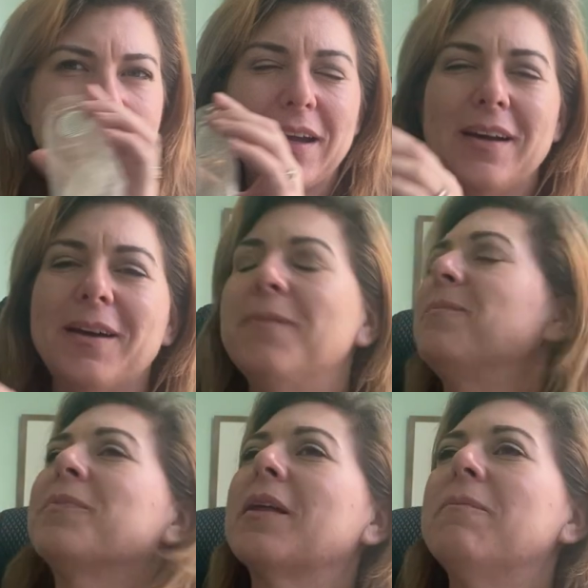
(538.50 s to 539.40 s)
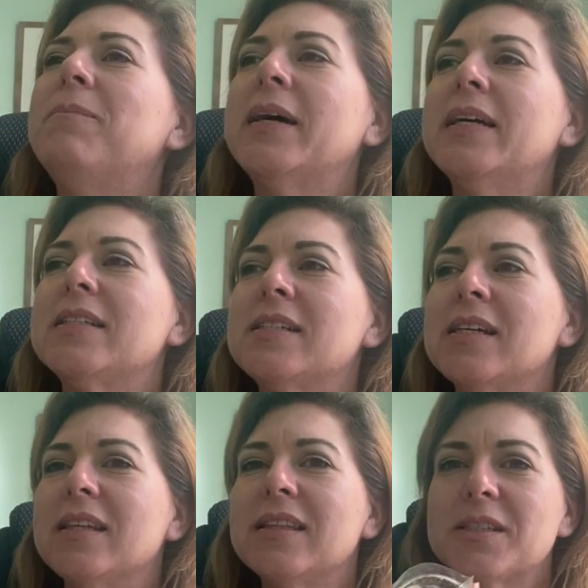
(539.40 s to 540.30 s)
Um, but
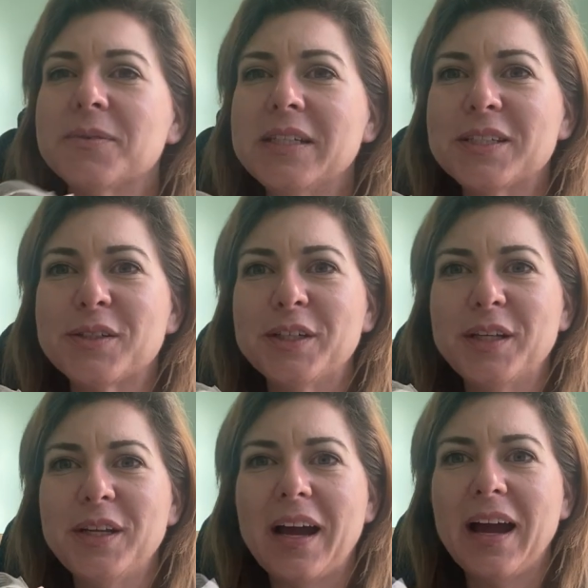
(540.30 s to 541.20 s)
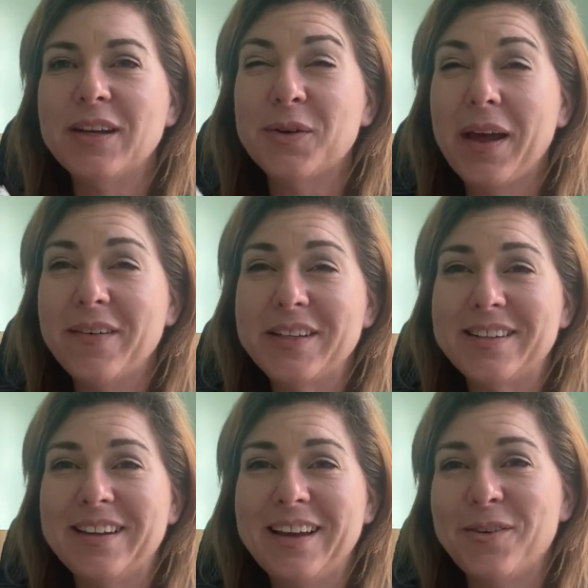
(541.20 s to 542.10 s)
this one is good. I don't have it,
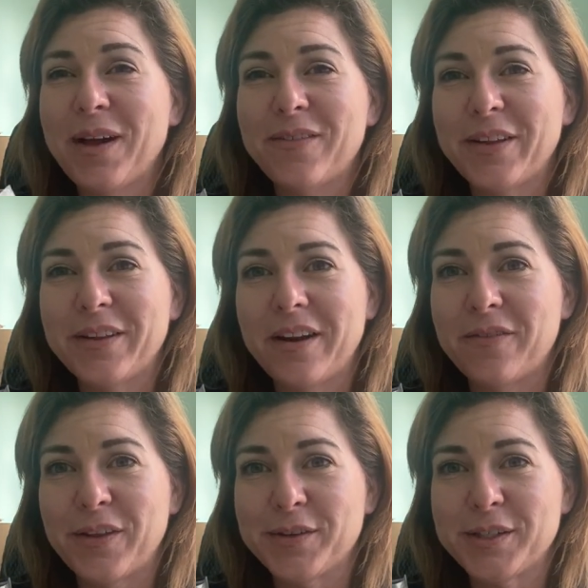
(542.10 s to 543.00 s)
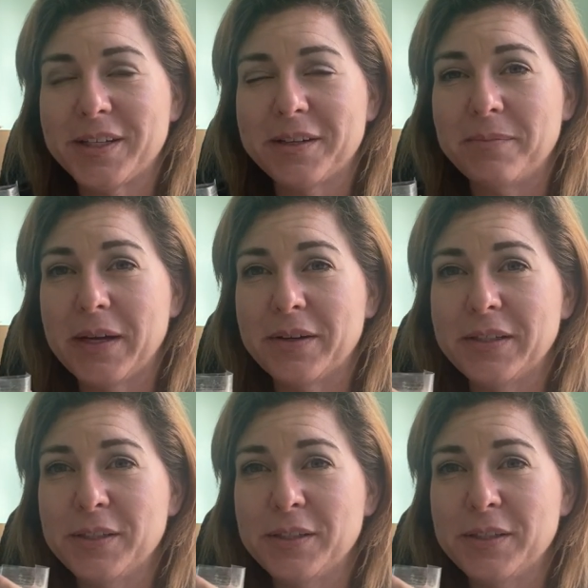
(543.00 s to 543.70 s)
I don't have a lot of others to compare it